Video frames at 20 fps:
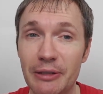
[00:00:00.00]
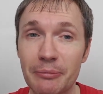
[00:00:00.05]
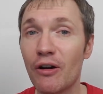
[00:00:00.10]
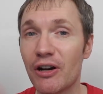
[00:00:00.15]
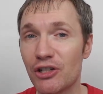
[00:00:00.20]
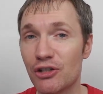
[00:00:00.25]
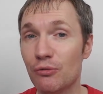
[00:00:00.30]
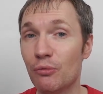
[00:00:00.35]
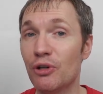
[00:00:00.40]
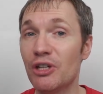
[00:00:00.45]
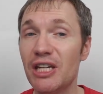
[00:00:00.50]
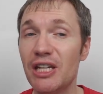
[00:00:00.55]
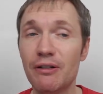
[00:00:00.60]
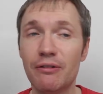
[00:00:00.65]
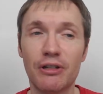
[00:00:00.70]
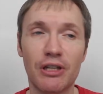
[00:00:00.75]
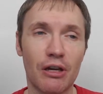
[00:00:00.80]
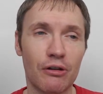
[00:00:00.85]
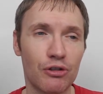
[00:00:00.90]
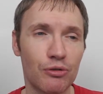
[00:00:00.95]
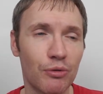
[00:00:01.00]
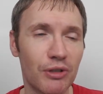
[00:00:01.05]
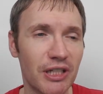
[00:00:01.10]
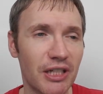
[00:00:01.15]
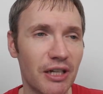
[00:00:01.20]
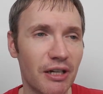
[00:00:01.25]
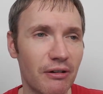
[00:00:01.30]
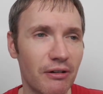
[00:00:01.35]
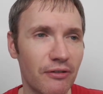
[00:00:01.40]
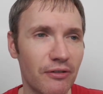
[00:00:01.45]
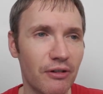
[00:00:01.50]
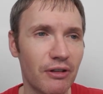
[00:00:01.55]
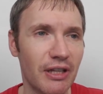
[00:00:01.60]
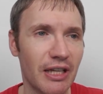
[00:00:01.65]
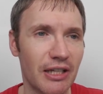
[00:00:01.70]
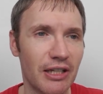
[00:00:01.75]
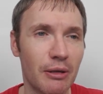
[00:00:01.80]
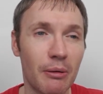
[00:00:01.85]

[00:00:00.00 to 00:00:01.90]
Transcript: Alright, so 1 year ago, so what did I review then?